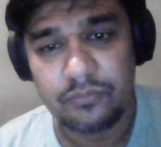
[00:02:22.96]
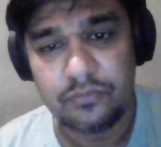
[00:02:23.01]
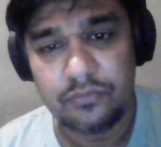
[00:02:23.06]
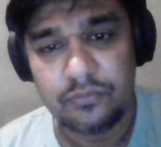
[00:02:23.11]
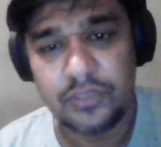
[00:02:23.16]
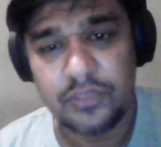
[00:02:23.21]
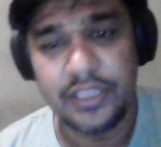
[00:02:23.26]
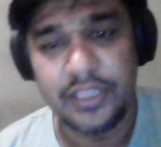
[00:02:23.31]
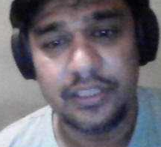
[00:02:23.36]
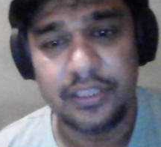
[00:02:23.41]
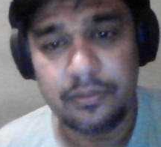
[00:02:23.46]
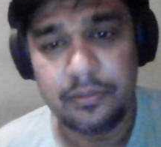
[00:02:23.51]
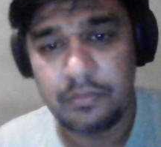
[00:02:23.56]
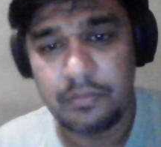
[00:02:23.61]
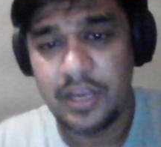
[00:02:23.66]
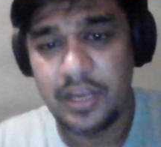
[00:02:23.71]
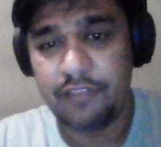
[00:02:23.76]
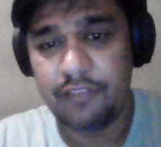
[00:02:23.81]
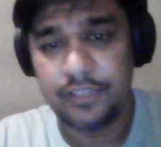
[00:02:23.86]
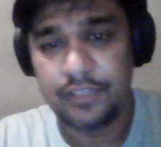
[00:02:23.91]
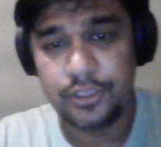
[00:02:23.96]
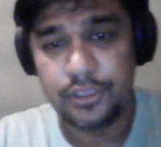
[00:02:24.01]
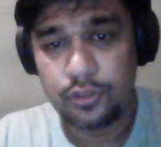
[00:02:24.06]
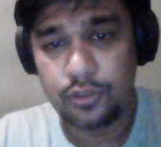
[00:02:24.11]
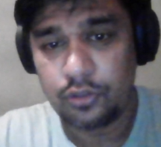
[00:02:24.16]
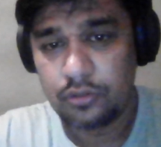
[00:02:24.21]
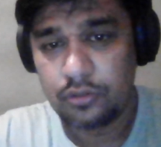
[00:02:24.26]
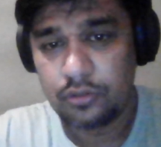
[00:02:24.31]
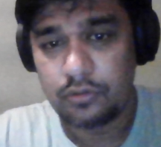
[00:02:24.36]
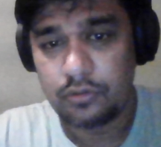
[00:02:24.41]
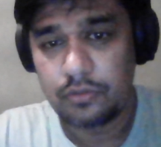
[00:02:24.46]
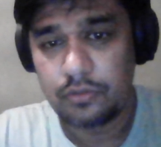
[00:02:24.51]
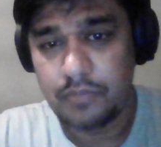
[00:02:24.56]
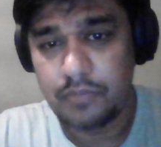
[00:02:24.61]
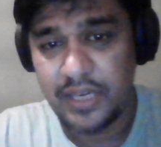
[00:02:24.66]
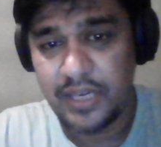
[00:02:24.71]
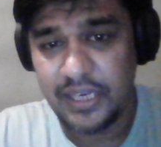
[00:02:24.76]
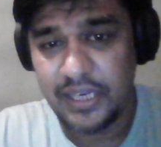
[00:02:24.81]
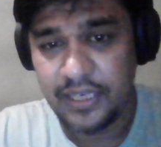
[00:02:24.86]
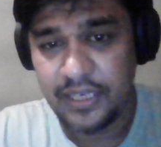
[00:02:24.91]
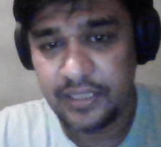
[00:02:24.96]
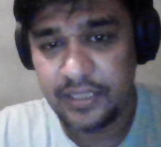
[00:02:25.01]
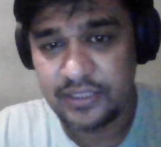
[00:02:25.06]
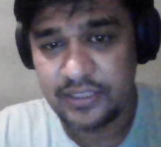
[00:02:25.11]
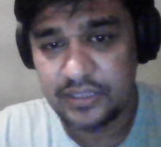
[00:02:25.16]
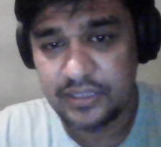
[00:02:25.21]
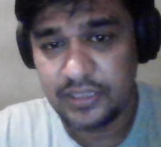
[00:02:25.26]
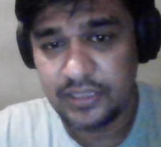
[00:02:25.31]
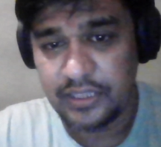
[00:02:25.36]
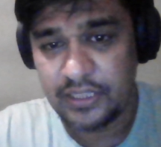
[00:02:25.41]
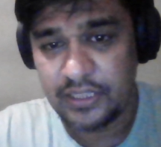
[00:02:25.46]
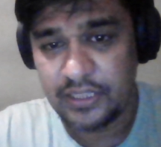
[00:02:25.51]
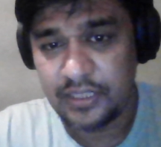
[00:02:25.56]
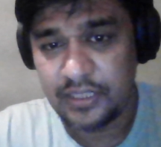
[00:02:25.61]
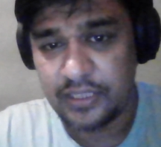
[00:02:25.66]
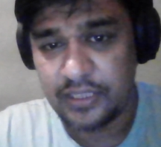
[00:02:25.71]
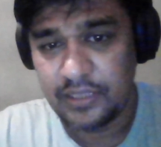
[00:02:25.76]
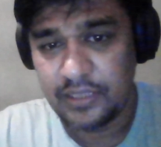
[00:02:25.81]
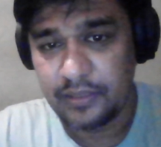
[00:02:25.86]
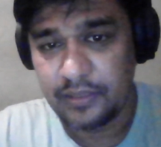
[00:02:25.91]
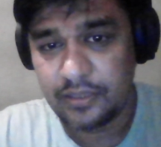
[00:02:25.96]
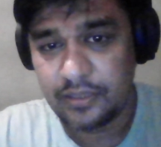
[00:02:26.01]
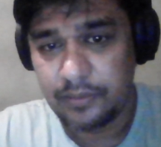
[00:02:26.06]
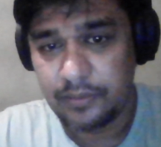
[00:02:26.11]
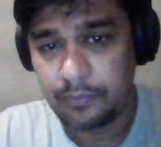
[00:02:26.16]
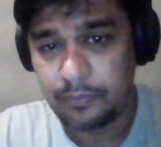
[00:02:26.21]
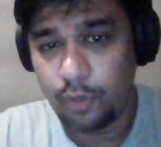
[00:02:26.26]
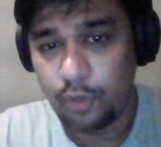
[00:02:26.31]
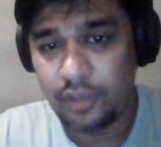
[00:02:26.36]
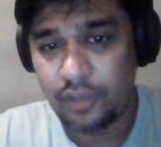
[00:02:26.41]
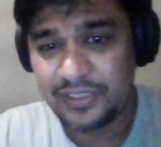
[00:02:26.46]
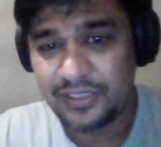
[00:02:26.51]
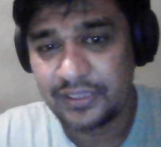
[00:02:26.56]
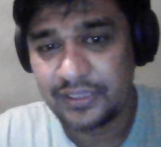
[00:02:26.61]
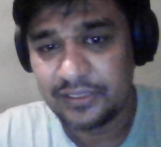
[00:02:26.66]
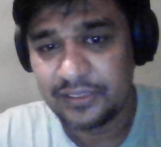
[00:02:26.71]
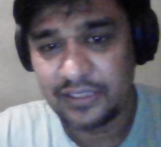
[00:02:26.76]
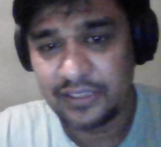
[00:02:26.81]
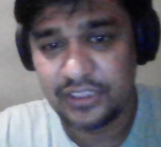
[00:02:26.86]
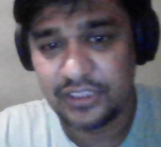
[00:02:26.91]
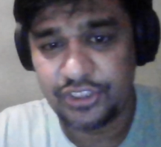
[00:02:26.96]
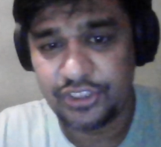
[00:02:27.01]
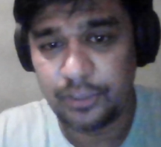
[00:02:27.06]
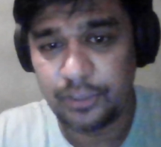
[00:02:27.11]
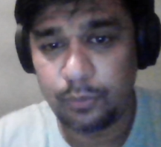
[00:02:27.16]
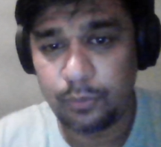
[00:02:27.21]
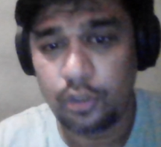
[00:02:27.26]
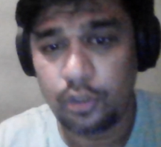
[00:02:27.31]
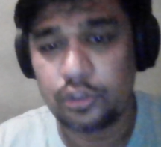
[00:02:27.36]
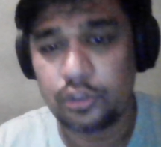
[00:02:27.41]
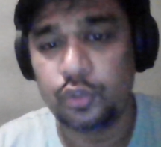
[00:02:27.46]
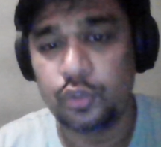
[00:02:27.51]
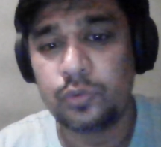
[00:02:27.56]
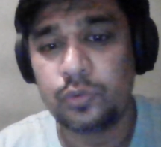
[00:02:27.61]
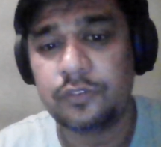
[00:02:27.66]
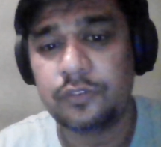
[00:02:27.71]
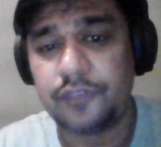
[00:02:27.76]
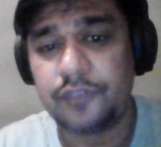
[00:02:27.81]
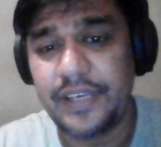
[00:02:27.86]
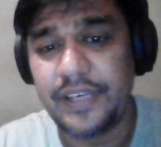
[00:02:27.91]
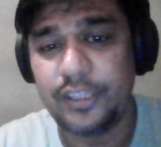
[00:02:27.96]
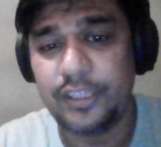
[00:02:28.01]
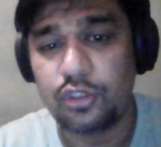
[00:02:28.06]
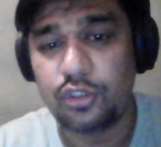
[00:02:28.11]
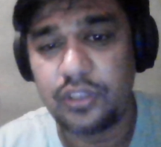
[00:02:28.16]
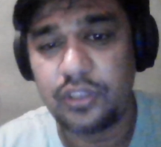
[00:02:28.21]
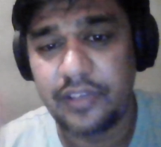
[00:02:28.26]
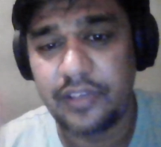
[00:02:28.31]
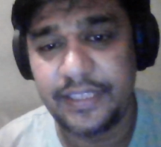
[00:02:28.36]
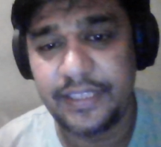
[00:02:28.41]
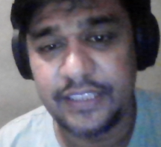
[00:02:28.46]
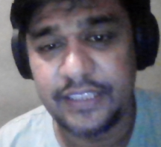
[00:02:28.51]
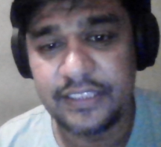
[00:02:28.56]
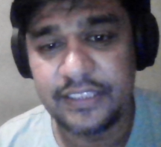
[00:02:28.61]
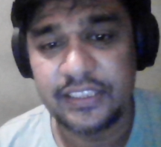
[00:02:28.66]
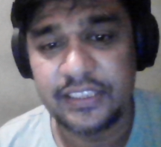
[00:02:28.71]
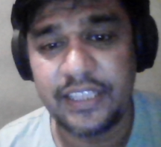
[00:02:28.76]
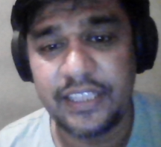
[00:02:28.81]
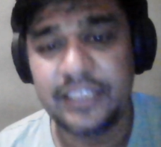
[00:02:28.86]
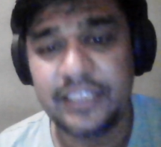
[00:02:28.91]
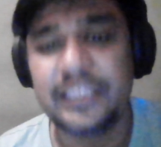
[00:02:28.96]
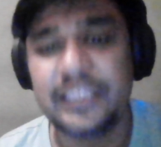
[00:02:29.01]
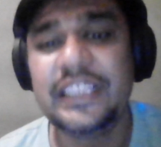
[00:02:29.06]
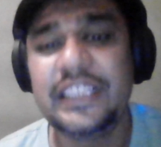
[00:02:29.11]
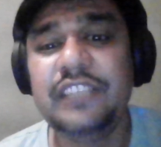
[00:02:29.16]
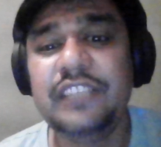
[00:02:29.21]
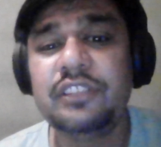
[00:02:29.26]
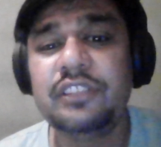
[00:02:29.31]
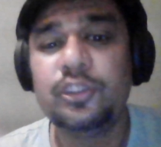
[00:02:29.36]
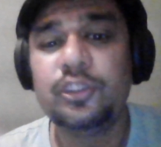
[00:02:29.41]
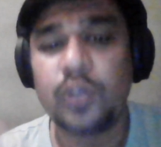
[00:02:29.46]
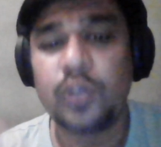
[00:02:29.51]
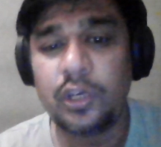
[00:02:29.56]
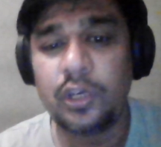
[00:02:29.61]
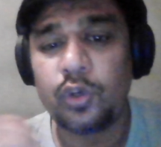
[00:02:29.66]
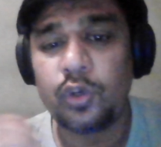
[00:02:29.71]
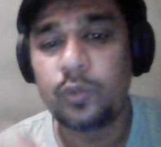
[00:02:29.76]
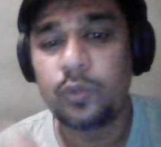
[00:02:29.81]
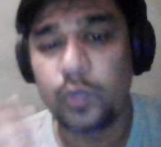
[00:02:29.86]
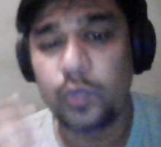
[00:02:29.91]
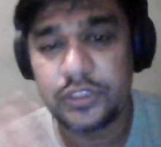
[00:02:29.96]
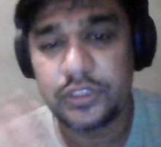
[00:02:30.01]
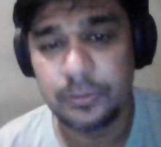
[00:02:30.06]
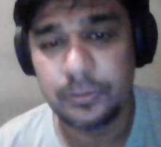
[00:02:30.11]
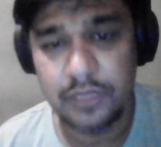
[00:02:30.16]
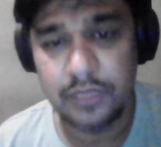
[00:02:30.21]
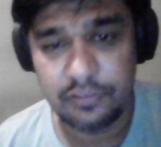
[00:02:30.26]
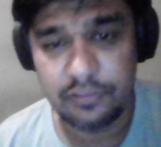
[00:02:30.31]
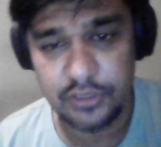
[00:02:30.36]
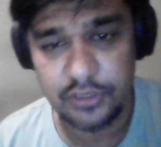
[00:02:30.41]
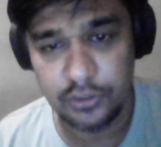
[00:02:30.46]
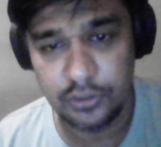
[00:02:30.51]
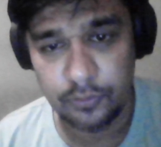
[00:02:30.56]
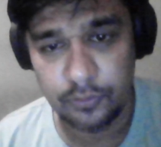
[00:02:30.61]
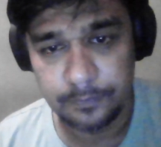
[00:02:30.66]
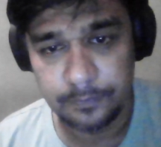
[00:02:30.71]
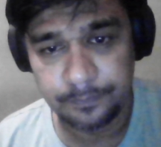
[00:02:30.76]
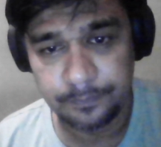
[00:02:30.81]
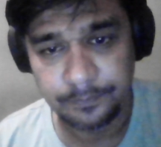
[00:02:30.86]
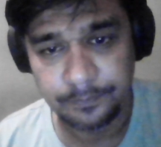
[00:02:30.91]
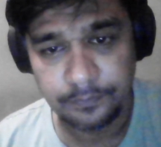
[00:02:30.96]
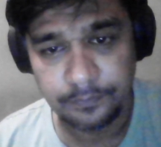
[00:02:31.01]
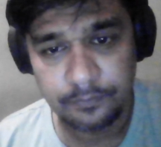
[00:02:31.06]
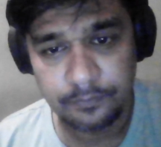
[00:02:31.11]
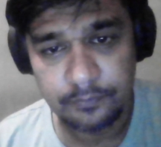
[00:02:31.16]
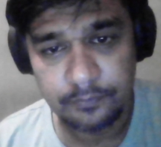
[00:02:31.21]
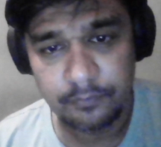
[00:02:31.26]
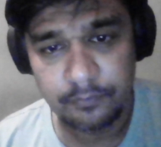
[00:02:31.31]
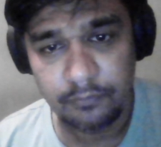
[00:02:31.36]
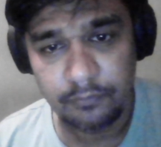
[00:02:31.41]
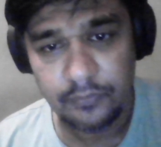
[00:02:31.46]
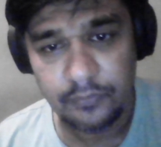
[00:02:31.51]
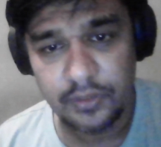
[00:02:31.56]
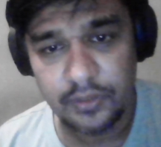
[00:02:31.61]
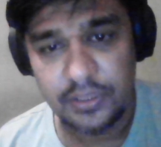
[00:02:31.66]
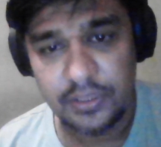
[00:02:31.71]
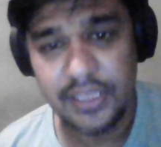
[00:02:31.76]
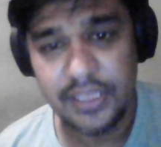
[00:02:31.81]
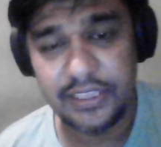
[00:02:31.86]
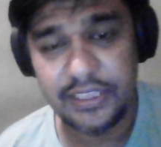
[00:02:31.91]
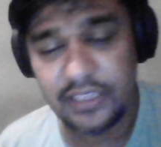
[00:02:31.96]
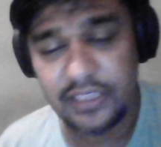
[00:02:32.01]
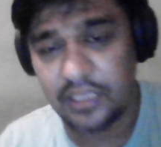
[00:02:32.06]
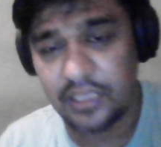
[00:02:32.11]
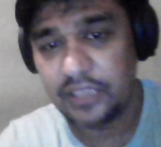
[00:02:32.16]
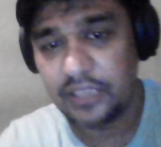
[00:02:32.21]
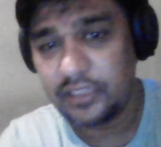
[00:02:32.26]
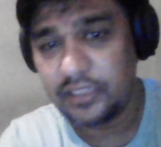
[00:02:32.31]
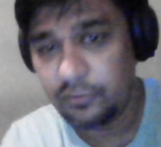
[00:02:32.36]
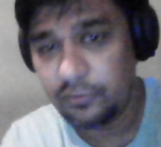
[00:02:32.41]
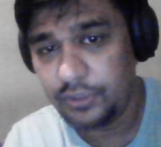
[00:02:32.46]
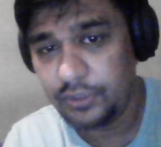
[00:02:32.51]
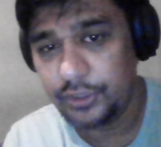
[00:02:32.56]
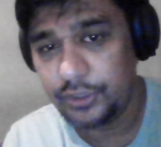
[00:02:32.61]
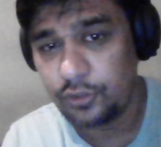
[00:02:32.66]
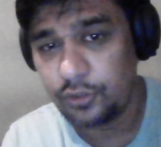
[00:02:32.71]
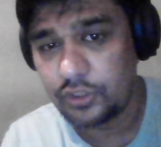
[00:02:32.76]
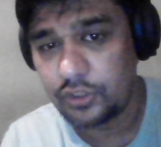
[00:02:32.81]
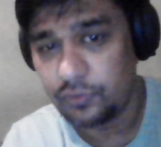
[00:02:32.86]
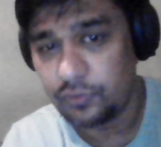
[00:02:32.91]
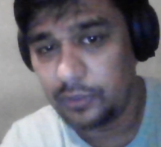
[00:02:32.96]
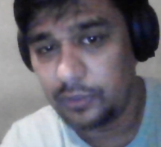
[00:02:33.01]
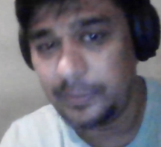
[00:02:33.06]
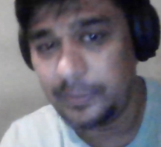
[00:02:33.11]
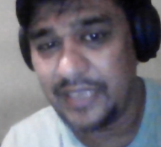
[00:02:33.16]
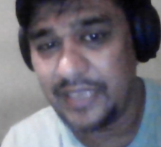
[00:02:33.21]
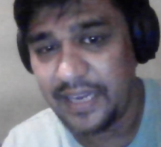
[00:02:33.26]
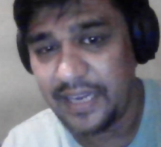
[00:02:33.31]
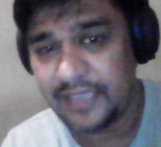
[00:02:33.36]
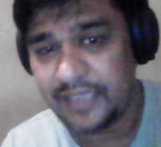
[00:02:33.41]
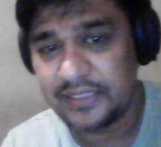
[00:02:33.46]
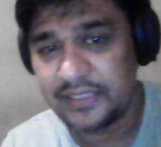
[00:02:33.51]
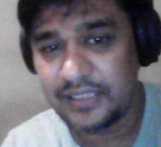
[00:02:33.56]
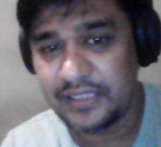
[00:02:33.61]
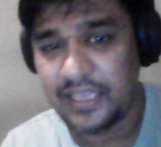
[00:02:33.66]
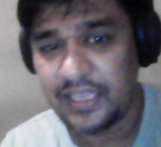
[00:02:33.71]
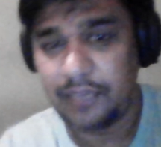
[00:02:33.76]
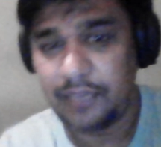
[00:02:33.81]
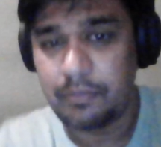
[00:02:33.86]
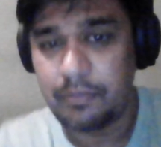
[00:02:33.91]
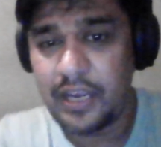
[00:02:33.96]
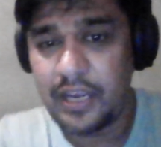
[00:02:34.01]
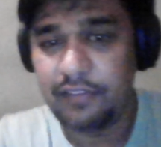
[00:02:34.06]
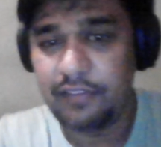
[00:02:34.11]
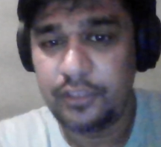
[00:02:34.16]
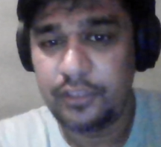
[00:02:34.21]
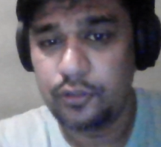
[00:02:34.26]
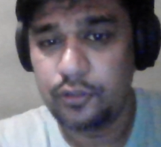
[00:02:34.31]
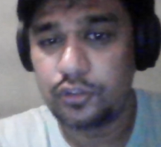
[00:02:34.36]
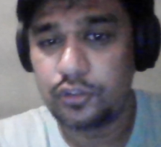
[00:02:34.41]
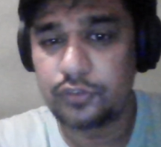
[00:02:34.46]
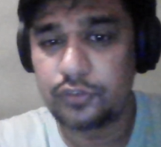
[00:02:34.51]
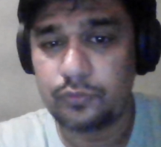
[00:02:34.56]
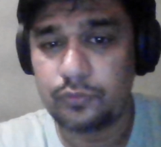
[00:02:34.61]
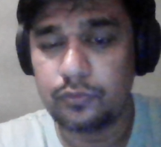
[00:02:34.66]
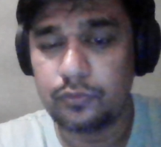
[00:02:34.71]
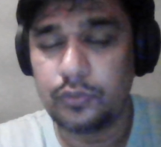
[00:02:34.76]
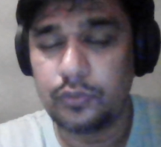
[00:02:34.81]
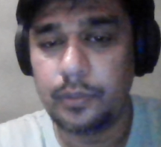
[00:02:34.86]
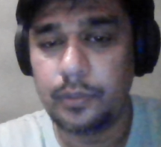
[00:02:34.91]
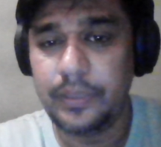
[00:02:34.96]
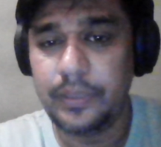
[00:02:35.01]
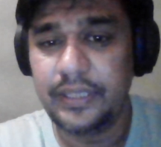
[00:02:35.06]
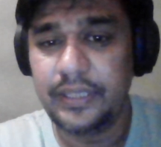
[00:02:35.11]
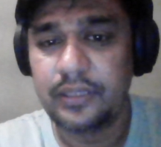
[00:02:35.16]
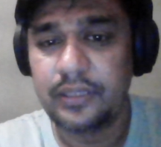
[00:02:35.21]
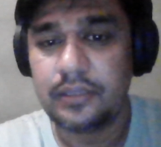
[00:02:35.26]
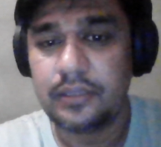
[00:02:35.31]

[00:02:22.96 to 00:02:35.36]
Yani my video, my box, suggestion box you will find on the right hand side, even you are not watching my video. Yani the other videos will be less and my videos will be